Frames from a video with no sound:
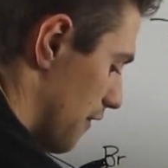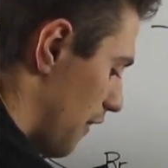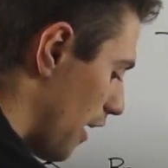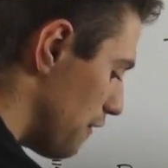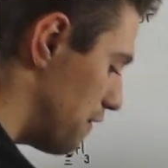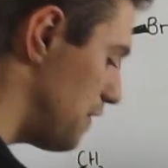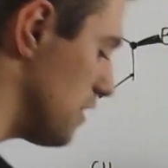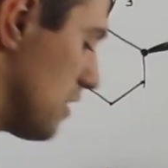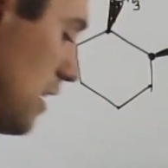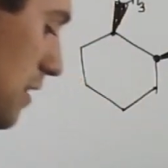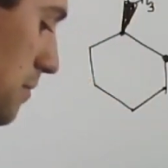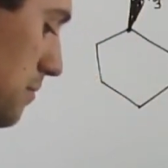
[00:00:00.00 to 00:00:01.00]
If I fill
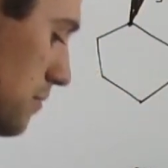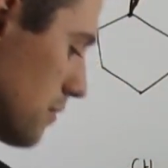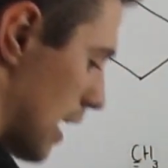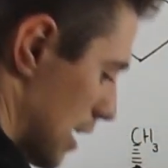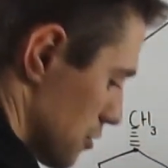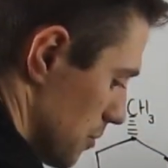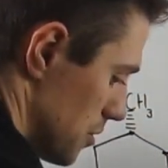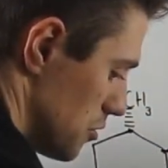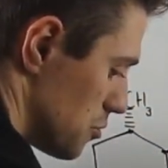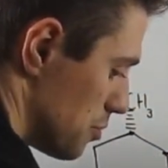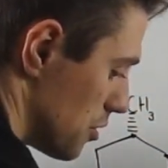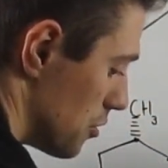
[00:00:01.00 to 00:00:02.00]
in, actually I'm
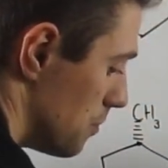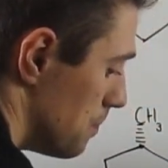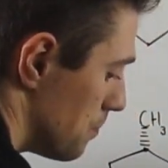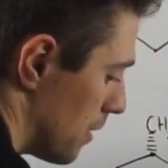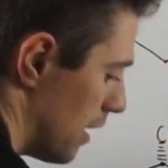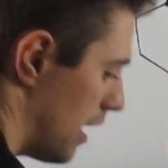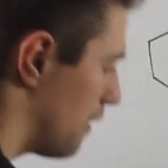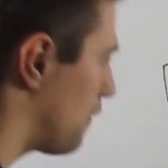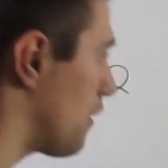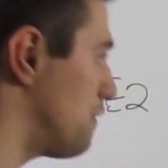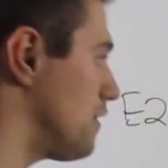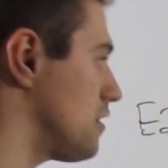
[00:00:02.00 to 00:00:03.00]
use blue. If
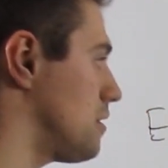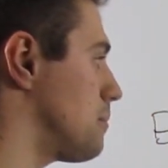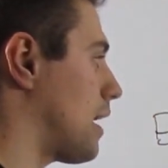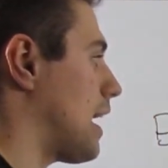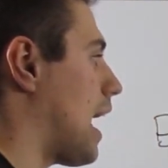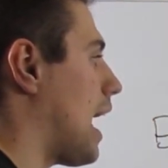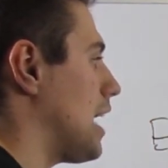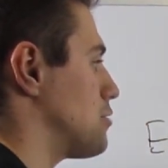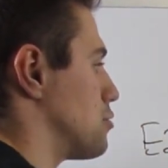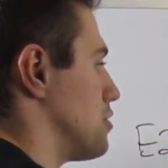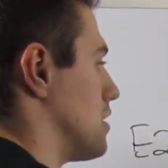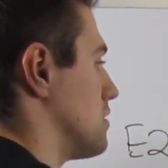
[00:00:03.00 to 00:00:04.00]
I fill in my
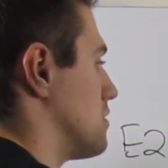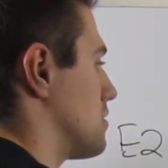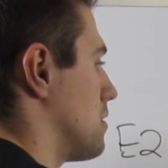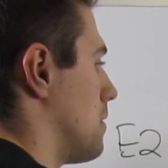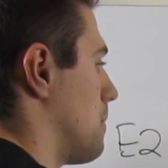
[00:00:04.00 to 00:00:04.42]
hydrogens